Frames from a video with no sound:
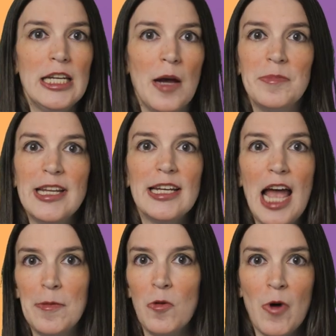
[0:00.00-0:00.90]
an updated
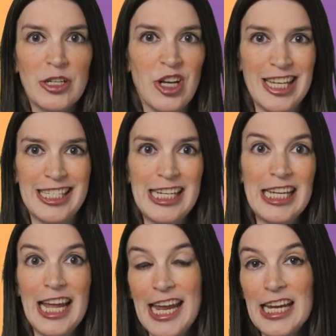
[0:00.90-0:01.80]
Apple Watch S
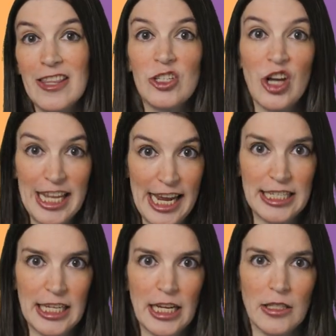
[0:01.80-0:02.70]
E, and the
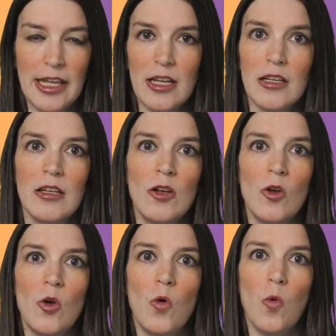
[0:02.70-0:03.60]
gigantic, like
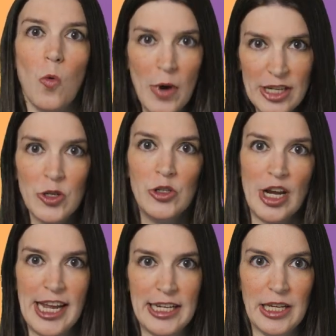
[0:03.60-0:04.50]
way too
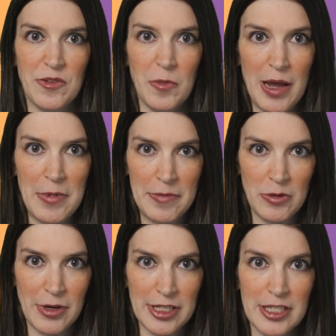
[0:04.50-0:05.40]
gigantic for my
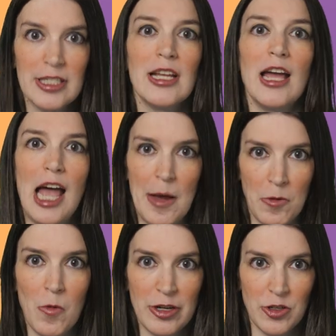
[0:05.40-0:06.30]
baby wrists,
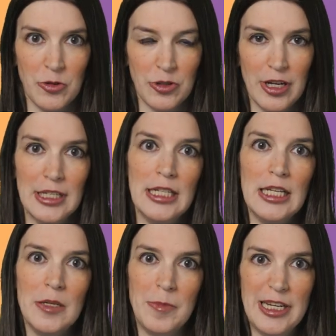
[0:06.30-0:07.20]
Apple Watch Ultra.
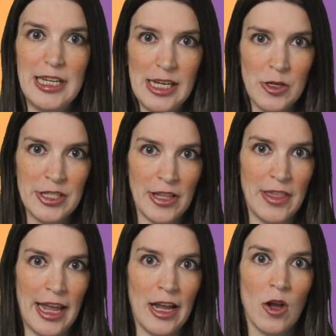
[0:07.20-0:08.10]
But here's the
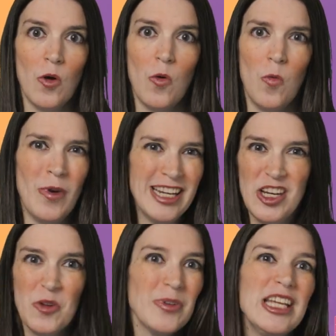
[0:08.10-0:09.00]
thing, what
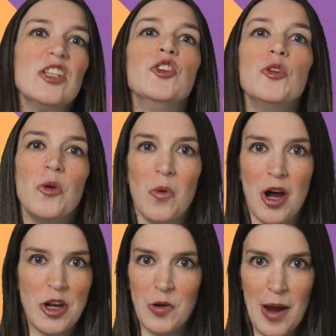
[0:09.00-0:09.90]
can you really do
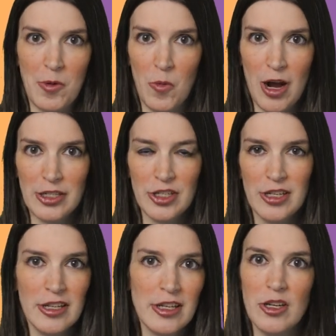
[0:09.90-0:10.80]
on your Apple
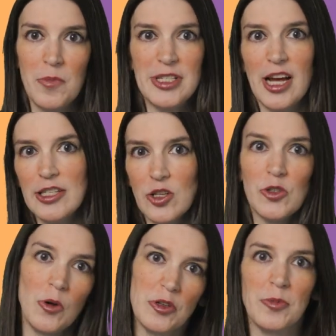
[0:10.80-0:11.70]
Watch? You know, besides
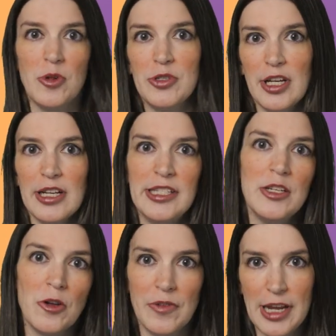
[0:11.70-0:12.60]
control your music,
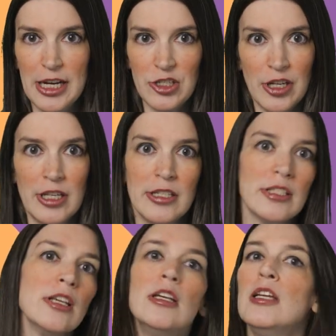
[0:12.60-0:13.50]
see notifications,